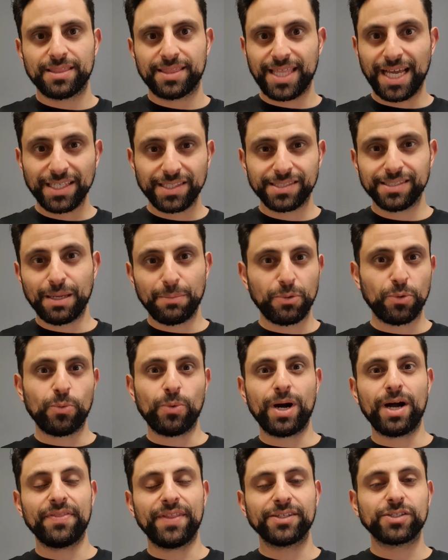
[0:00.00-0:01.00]
That's number
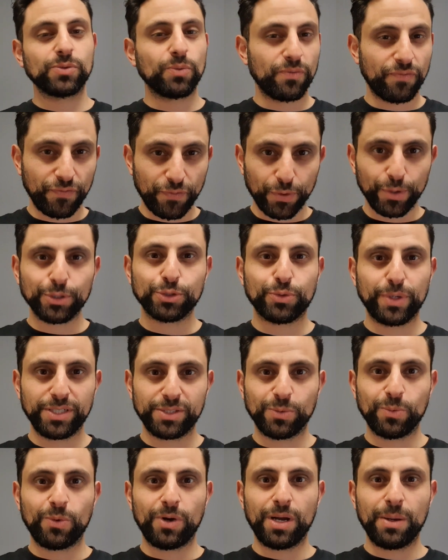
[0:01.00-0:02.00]
one. That's the first
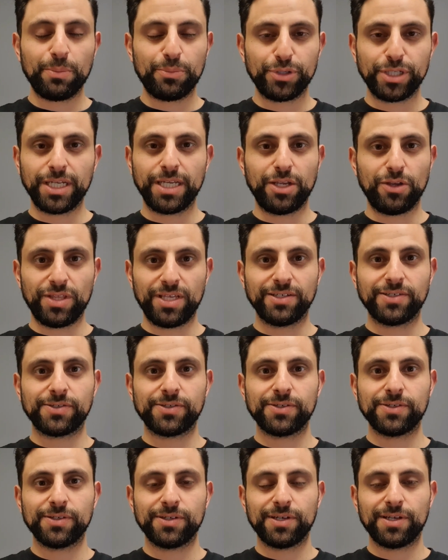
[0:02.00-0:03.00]
reason why I'm bringing you
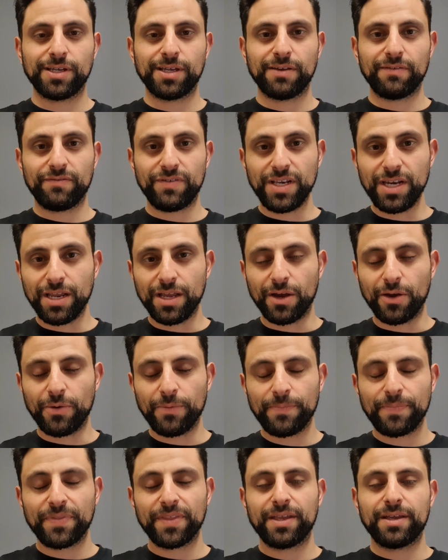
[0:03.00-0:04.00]
this
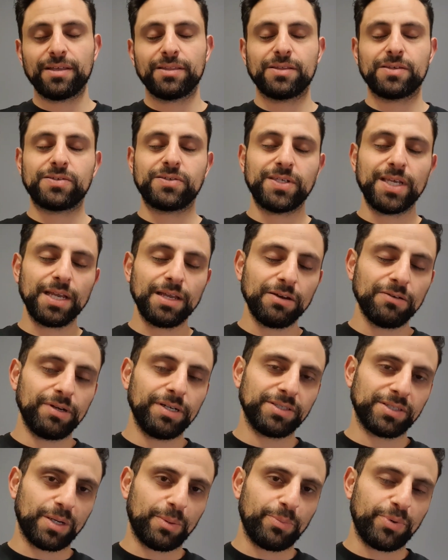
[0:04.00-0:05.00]
video. The second
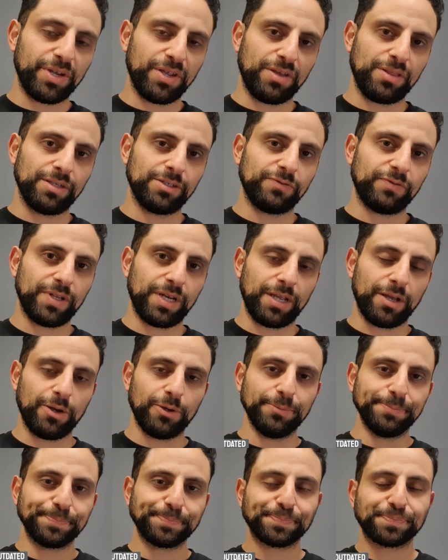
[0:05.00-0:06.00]
reason I'm bringing you this
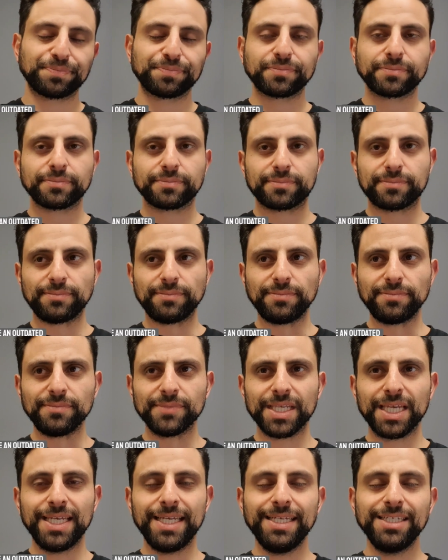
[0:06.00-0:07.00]
video
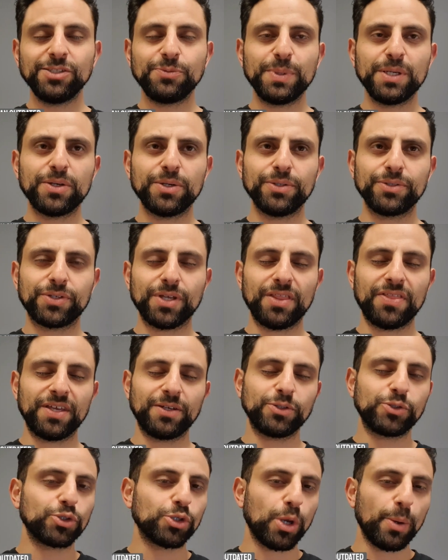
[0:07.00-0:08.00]
is because
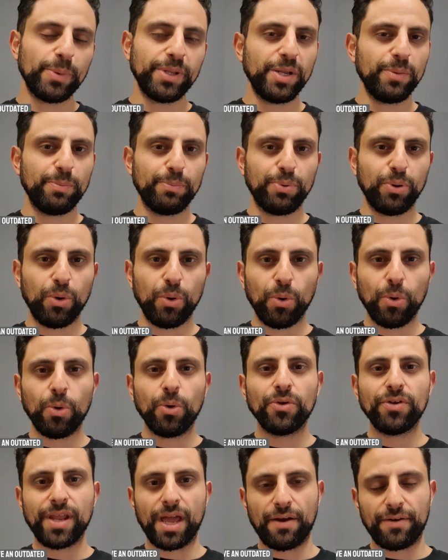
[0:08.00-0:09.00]
there's so many
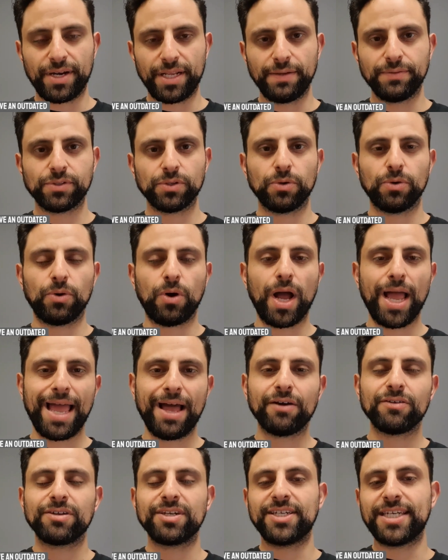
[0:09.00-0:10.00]
poor narratives or
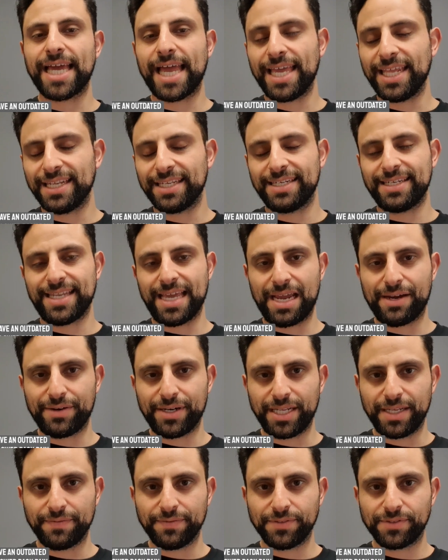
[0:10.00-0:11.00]
outdated
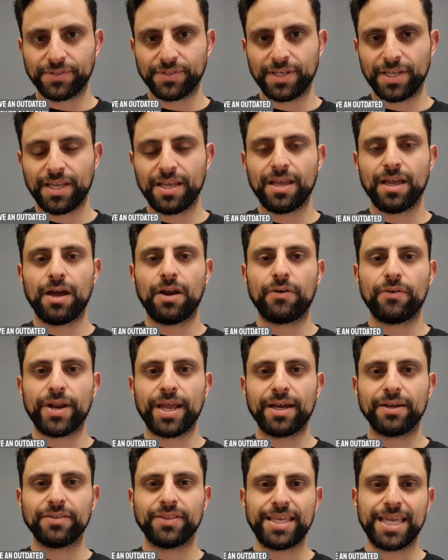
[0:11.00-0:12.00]
narratives
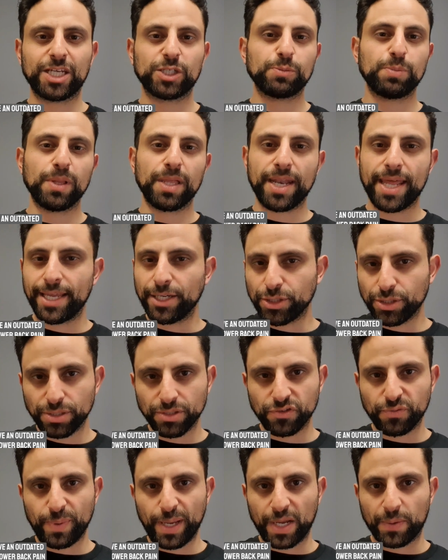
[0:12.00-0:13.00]
around the
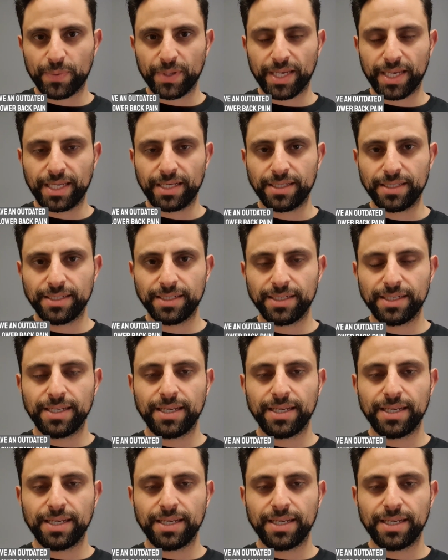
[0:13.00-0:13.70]
explanation of back pain,